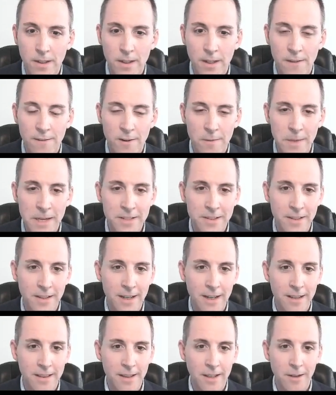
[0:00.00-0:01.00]
information
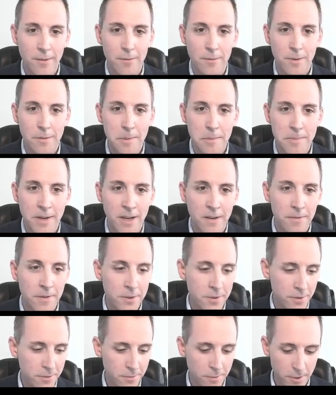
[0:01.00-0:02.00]
that I think would be
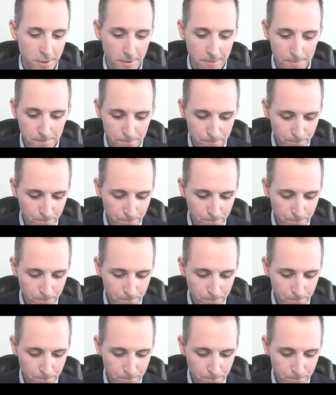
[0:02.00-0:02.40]
beneficial for you.